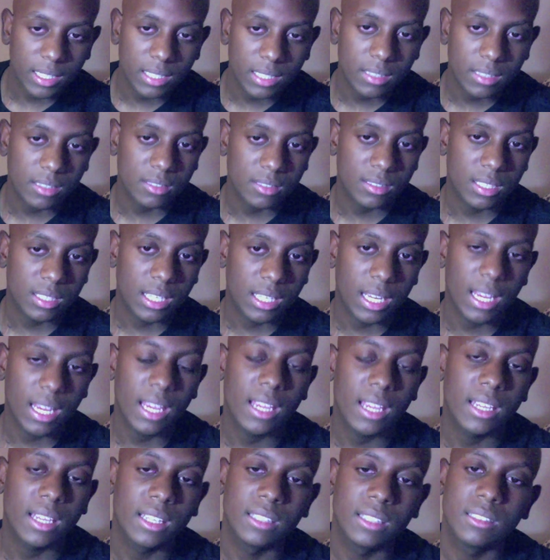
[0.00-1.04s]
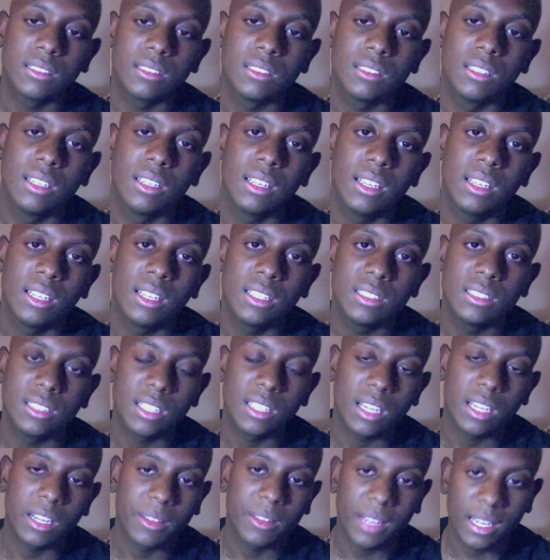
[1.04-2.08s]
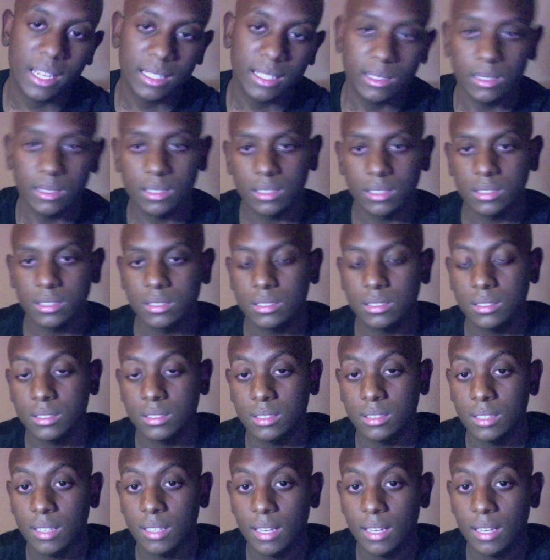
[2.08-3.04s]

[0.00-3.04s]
another scan, see how that looks,